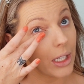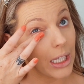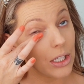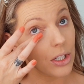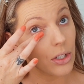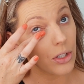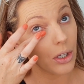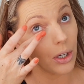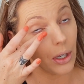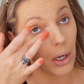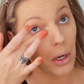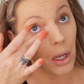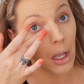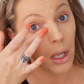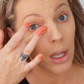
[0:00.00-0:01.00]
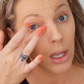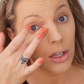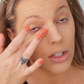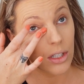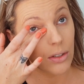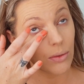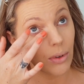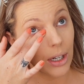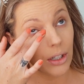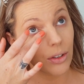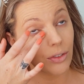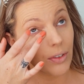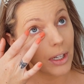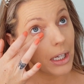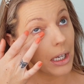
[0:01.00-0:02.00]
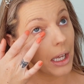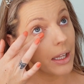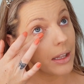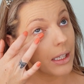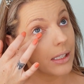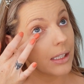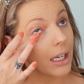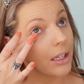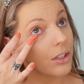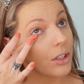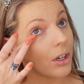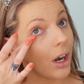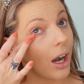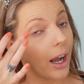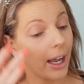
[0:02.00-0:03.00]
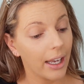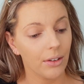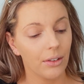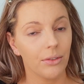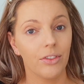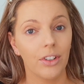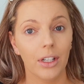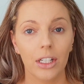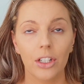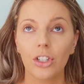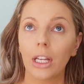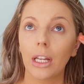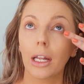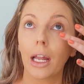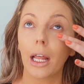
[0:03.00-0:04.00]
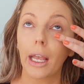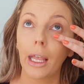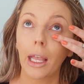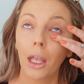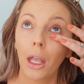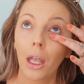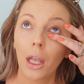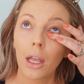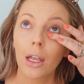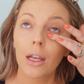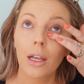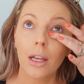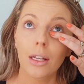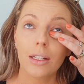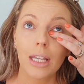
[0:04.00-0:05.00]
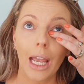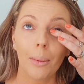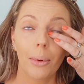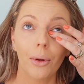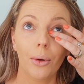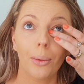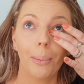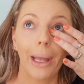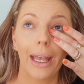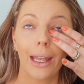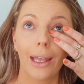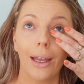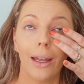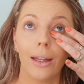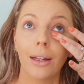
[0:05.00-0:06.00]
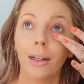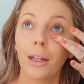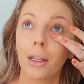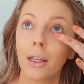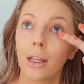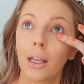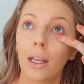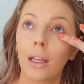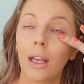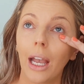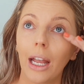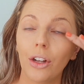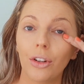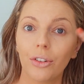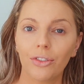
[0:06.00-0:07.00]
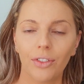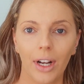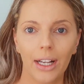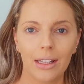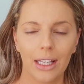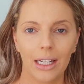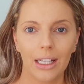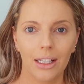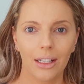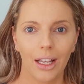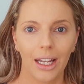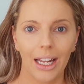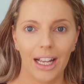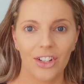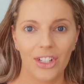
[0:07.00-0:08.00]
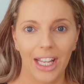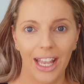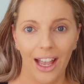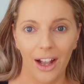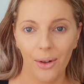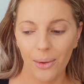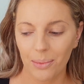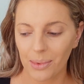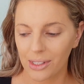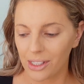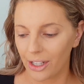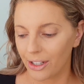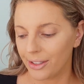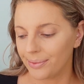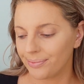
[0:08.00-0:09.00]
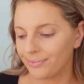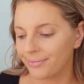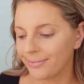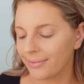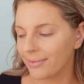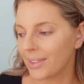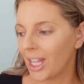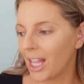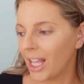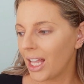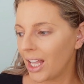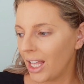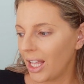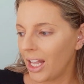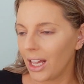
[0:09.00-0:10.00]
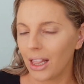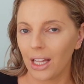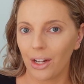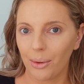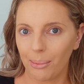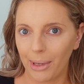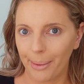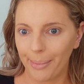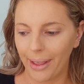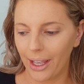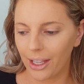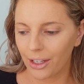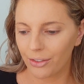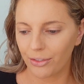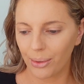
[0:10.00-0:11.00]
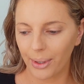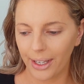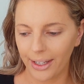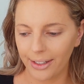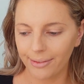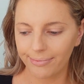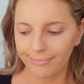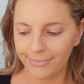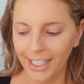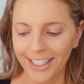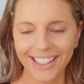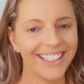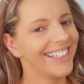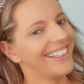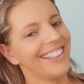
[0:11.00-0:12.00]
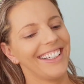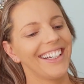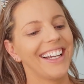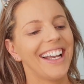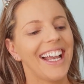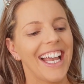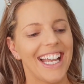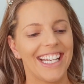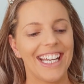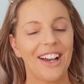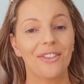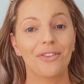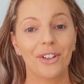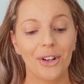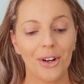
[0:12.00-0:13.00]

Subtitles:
need to do, just run your finger like this under your eye very gently, tap it all back in, and you'll find that it actually helps. So a little mum hack for you. Now for